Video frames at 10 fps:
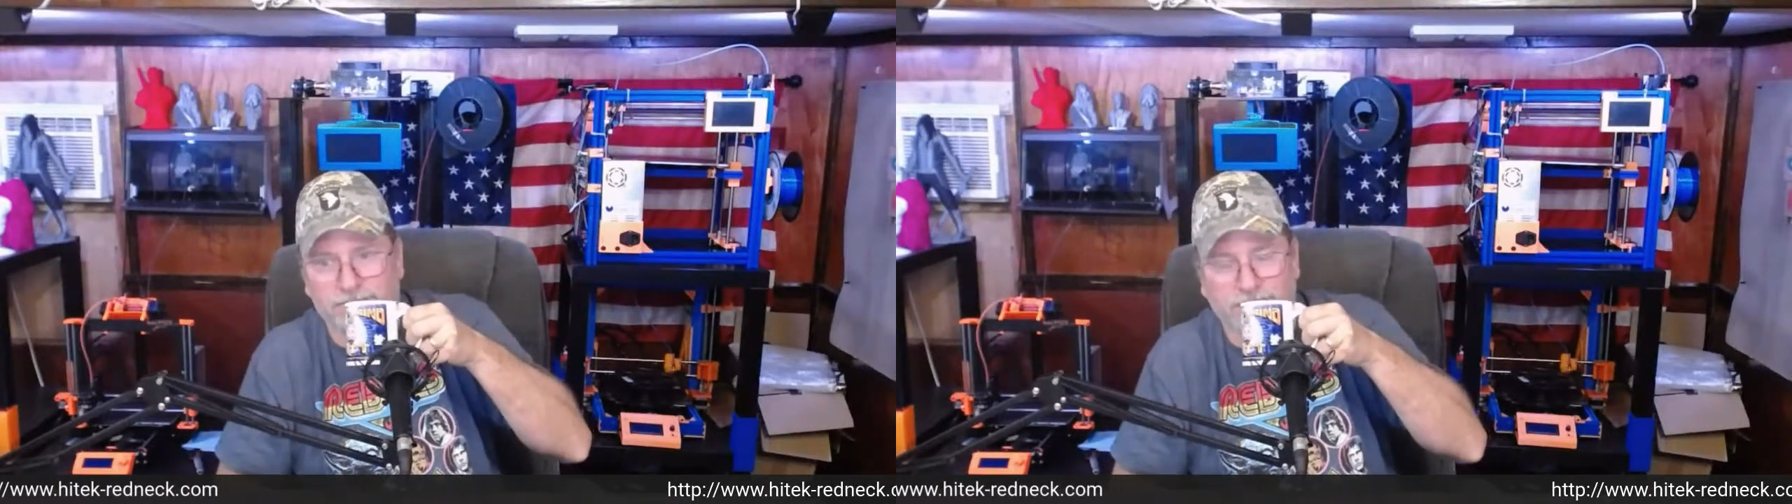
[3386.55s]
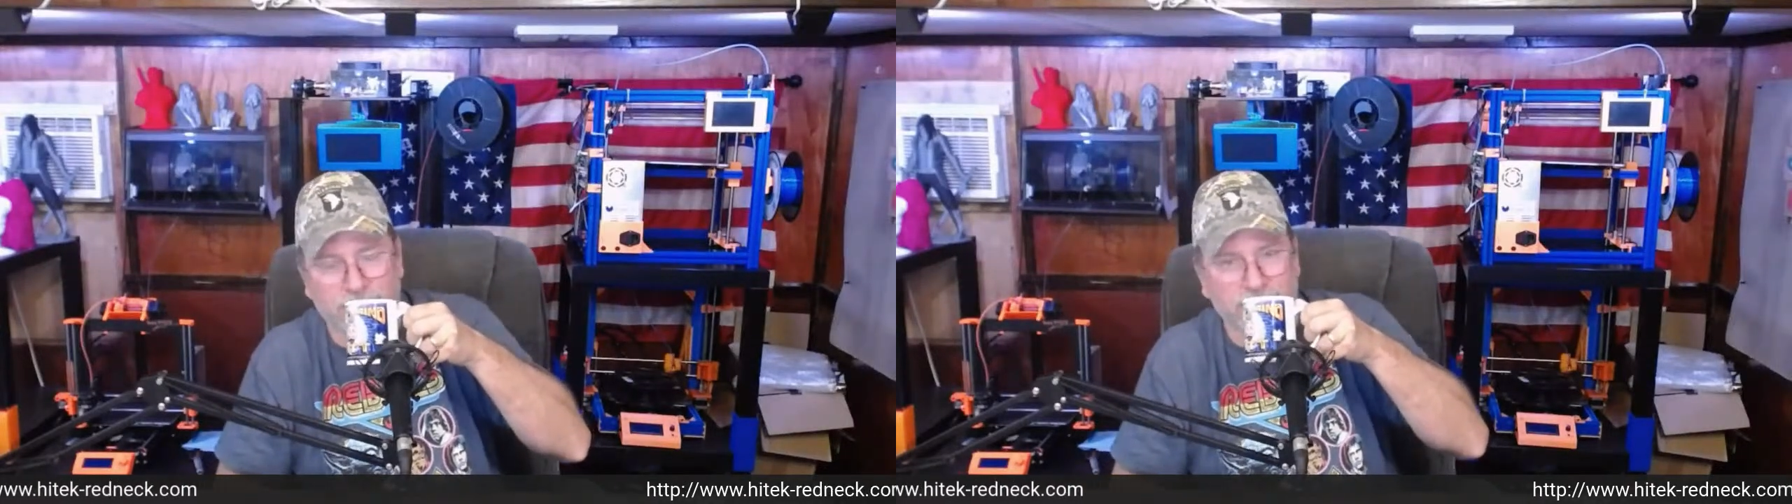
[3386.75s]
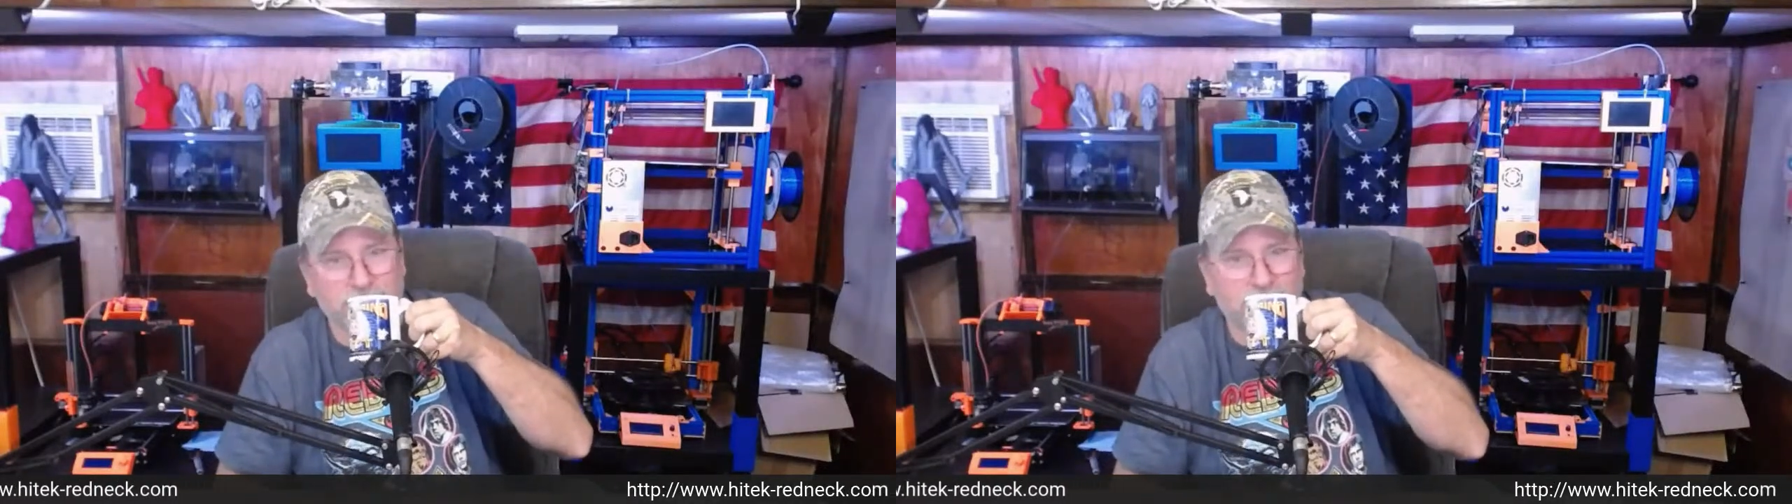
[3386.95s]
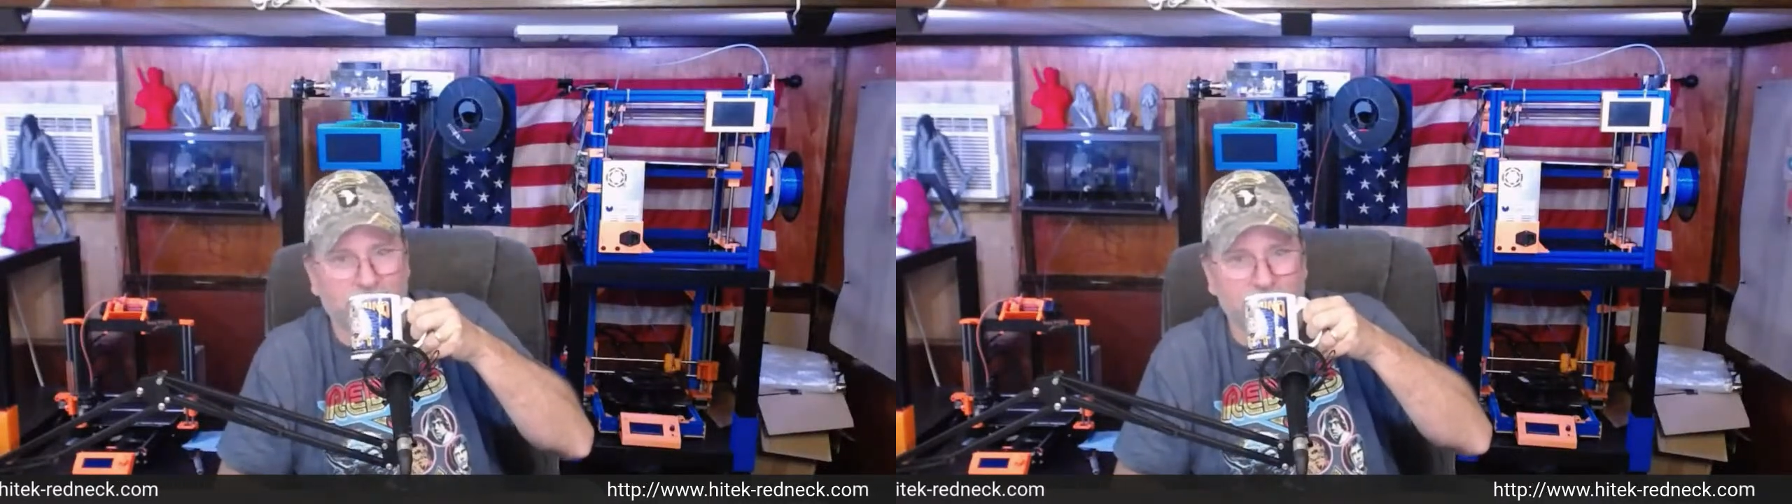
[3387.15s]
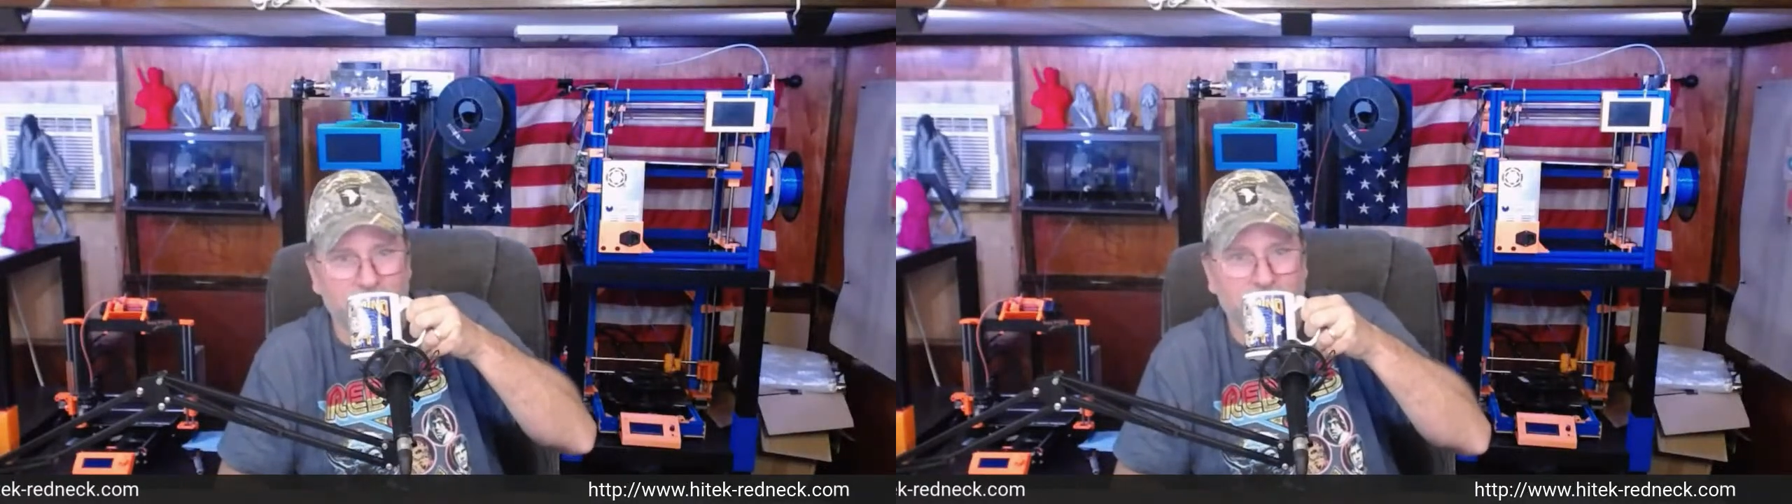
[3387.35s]
30
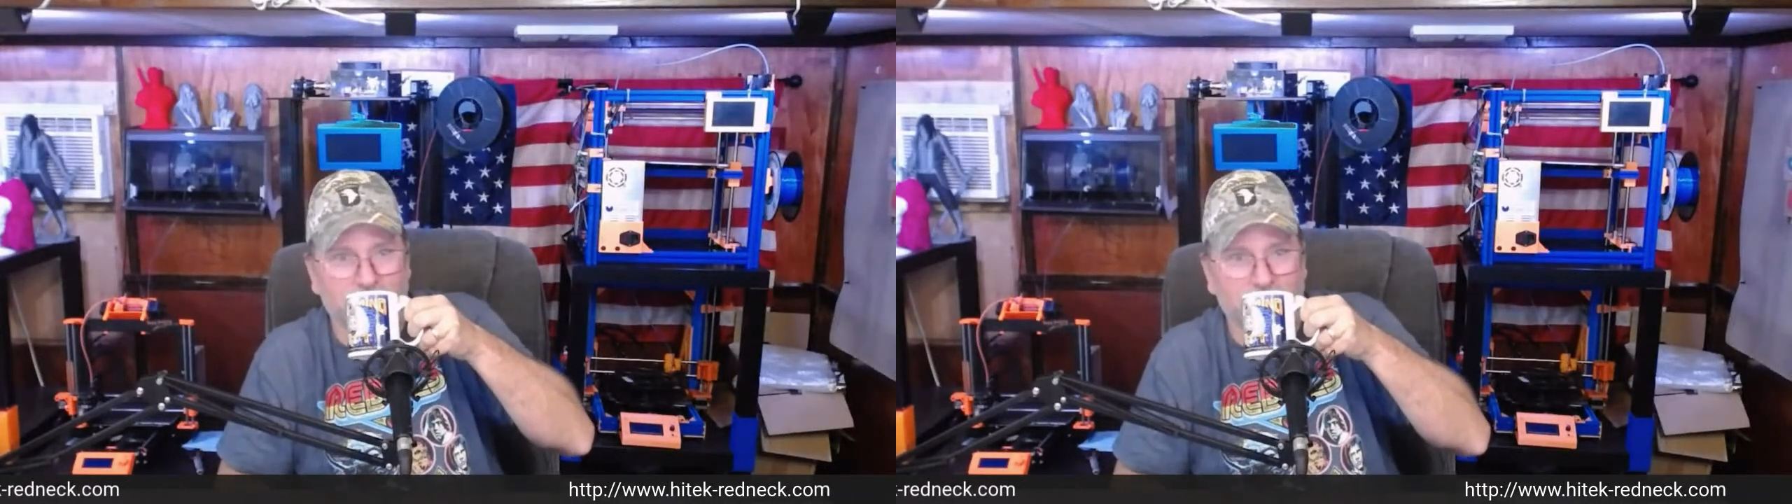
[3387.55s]
seconds